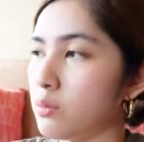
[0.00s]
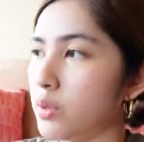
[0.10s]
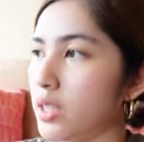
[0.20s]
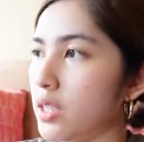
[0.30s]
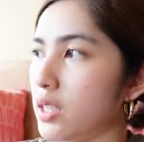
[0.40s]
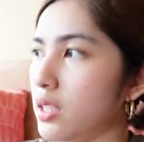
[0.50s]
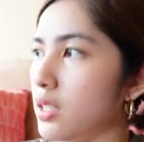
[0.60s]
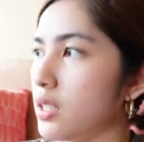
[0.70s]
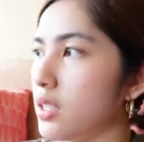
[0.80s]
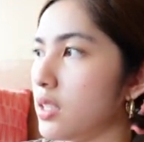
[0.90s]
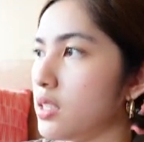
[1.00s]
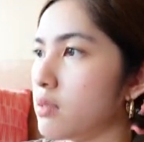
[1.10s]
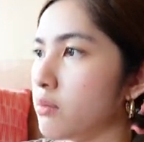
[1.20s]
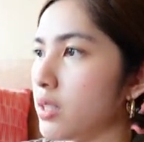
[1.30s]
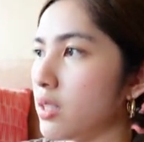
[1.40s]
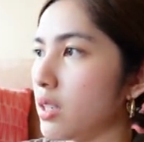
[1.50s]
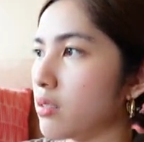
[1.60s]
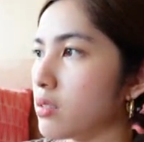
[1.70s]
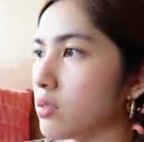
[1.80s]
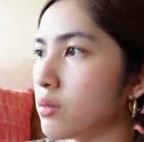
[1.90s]
But it is a bit
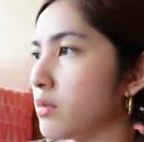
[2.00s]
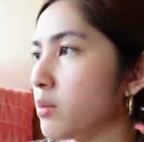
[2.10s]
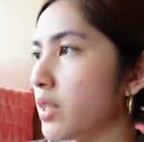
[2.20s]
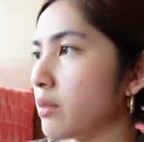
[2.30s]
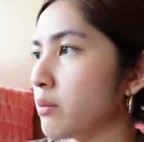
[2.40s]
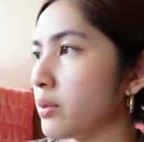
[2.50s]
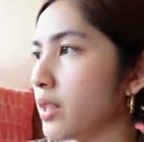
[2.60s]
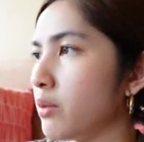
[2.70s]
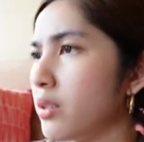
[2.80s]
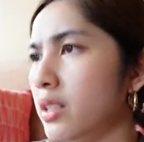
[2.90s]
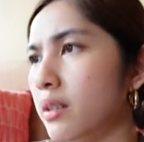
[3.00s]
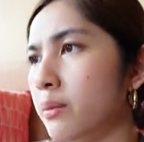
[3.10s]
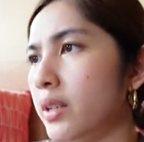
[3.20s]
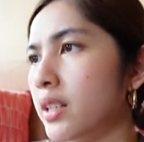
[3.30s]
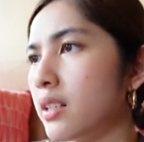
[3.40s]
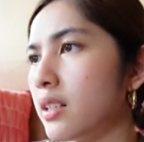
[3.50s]
narrow. Maybe I can play with it a bit.